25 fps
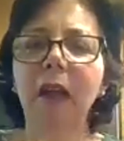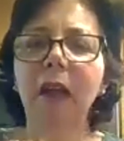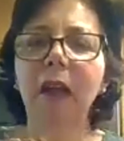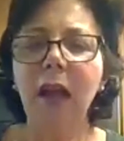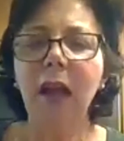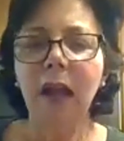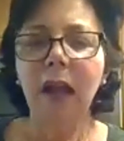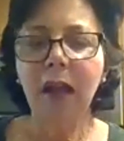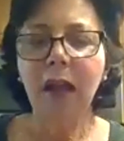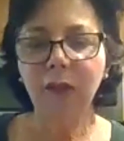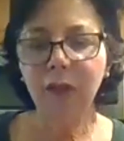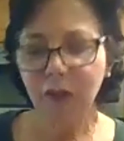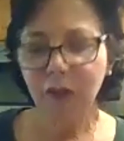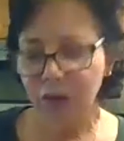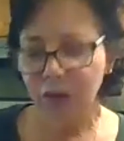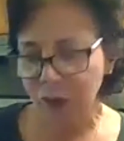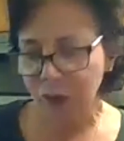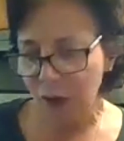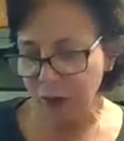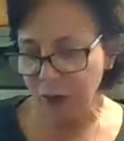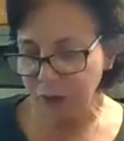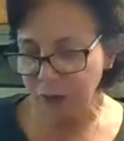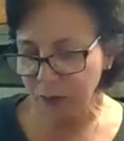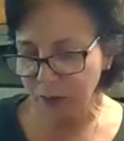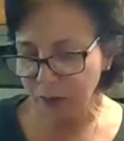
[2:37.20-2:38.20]
And the
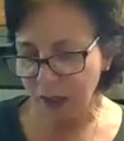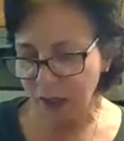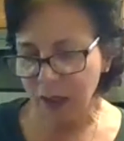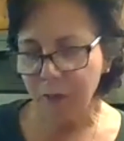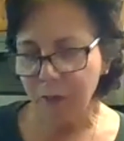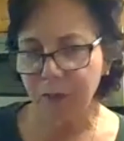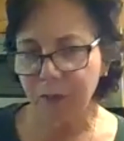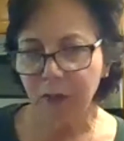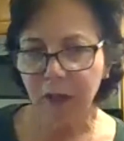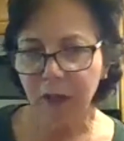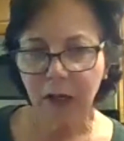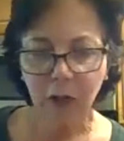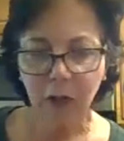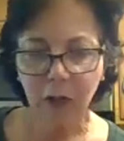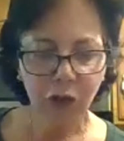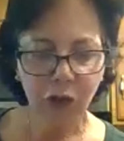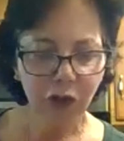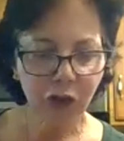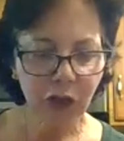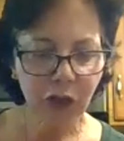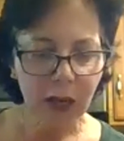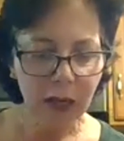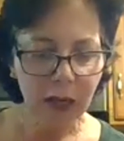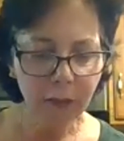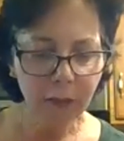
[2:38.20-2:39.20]
salt will keep their
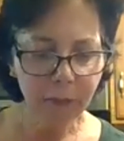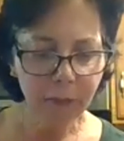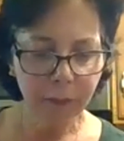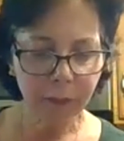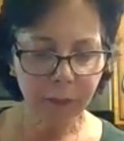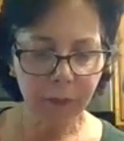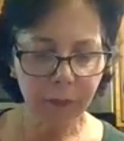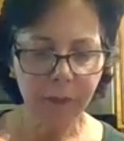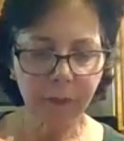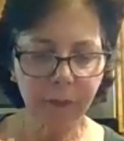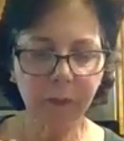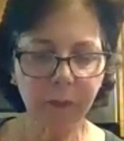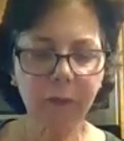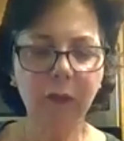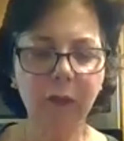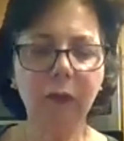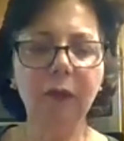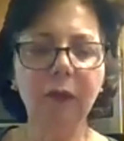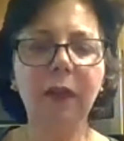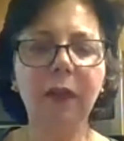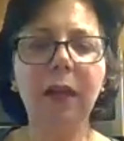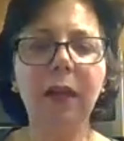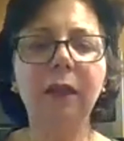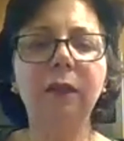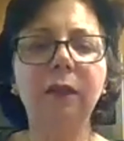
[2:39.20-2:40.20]
shape so
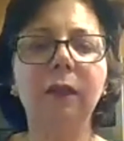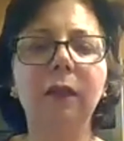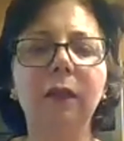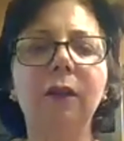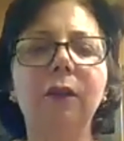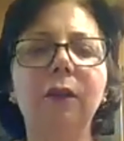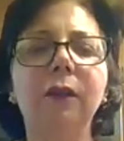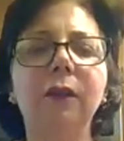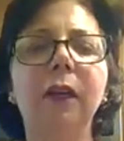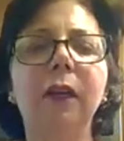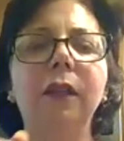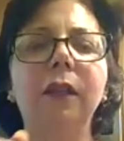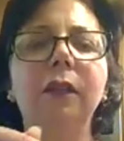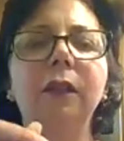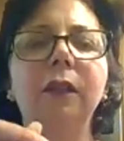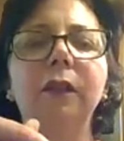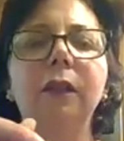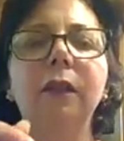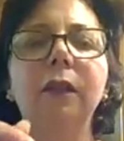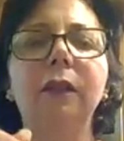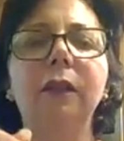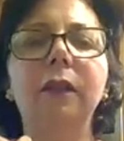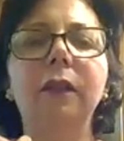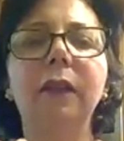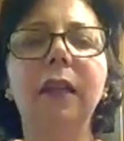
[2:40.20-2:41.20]
that they're not,
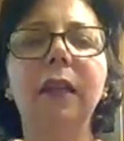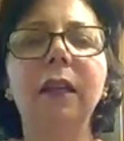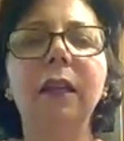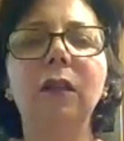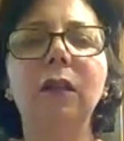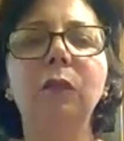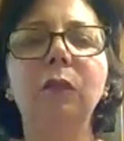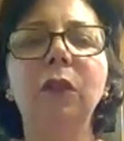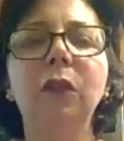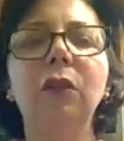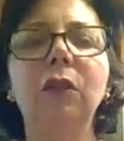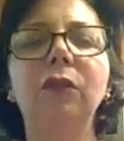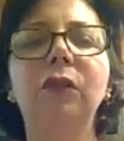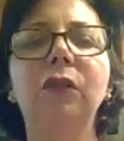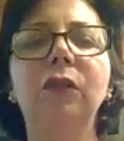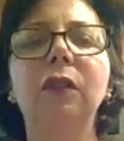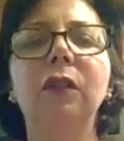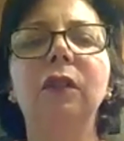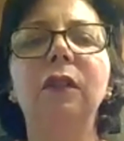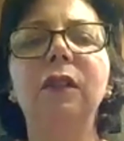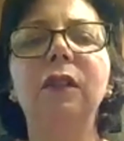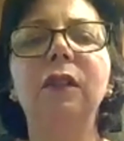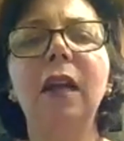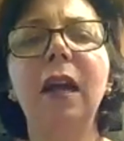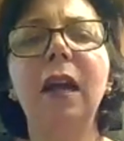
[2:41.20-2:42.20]
they can be used in
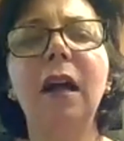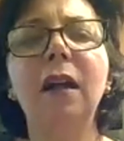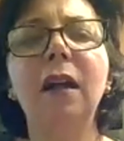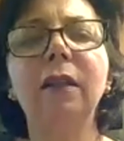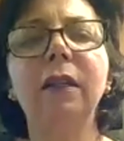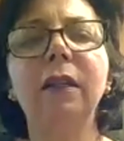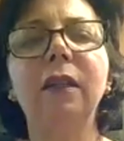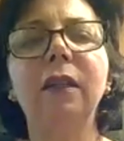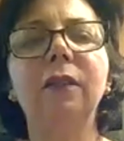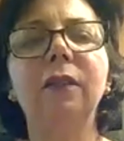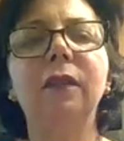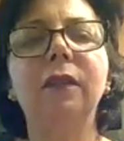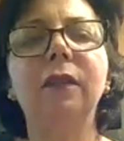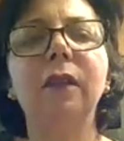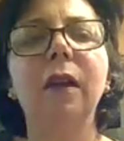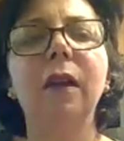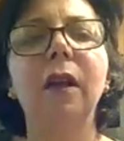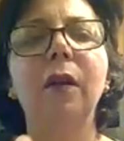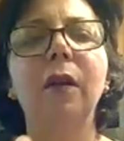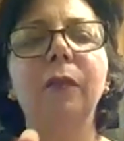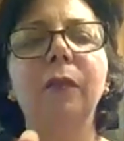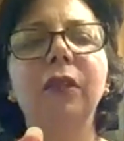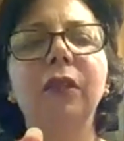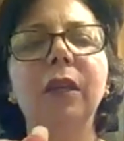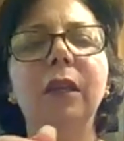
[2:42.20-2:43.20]
salads,
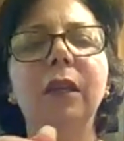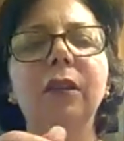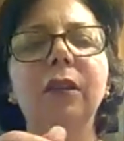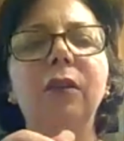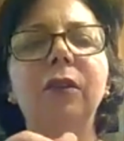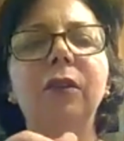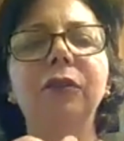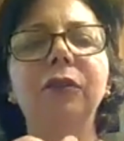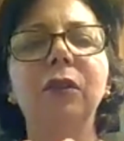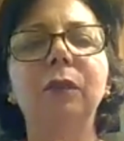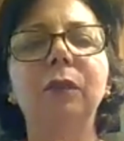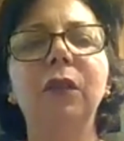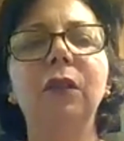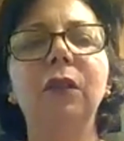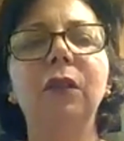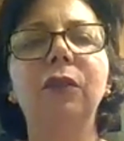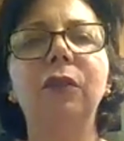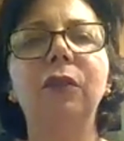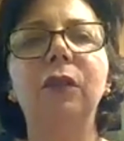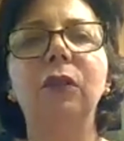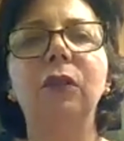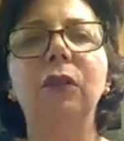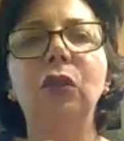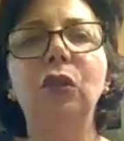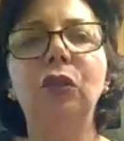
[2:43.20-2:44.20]
but they can also be used
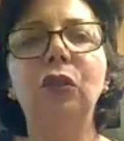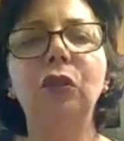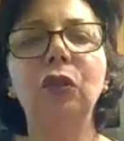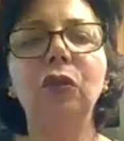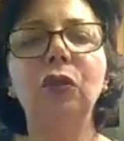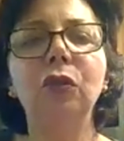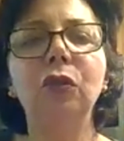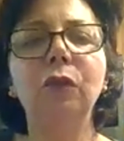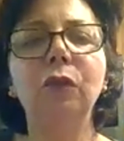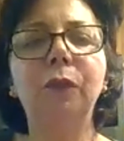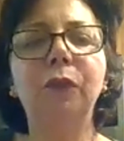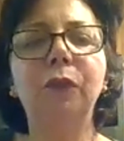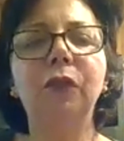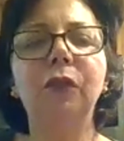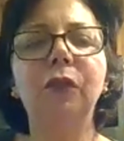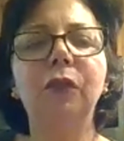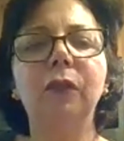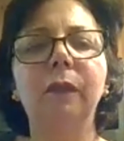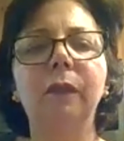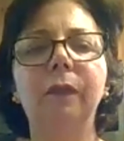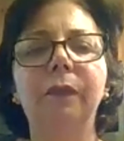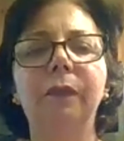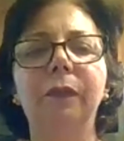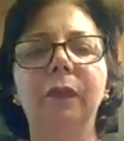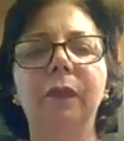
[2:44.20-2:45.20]
in soups.
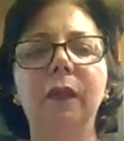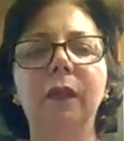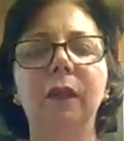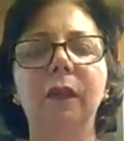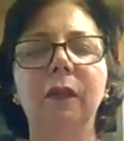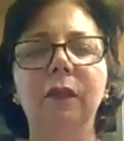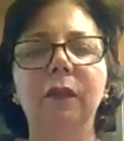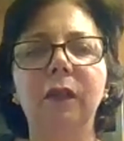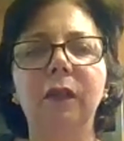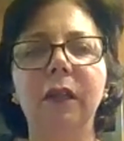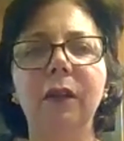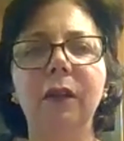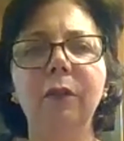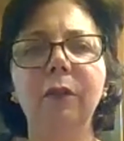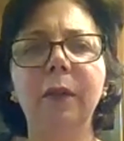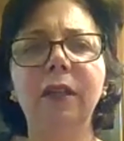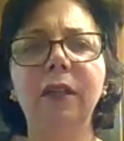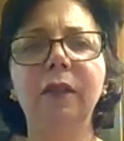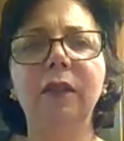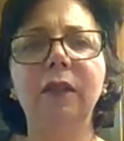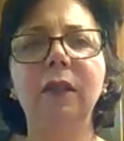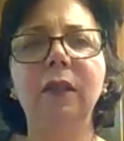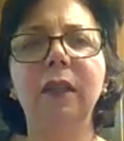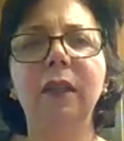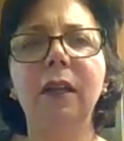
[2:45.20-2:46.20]
Can everybody
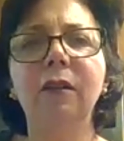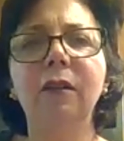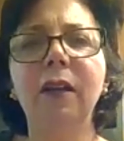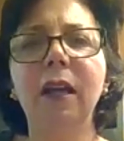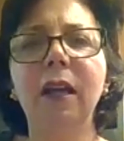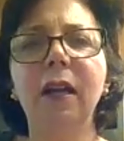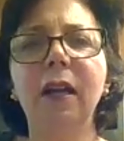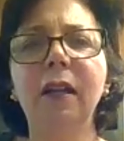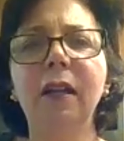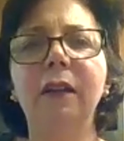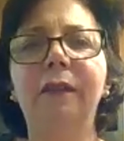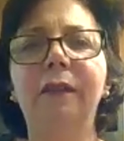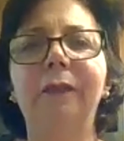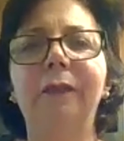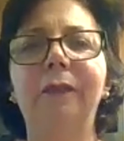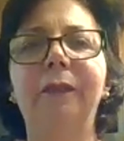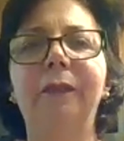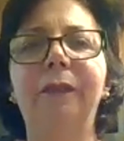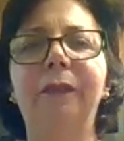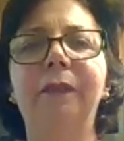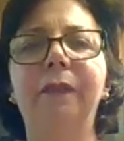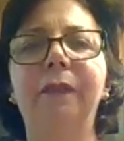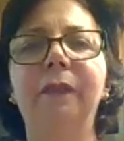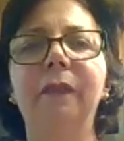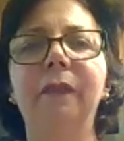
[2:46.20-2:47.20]
see that okay?
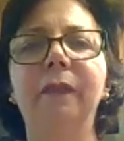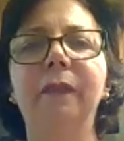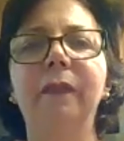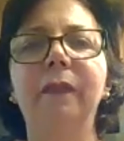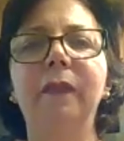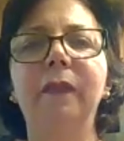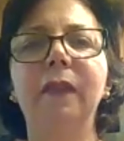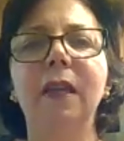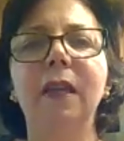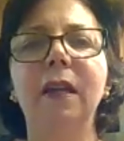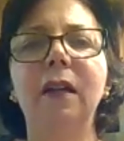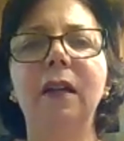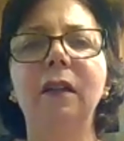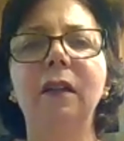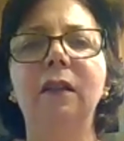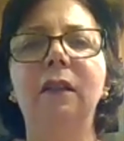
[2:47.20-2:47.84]
Yeah?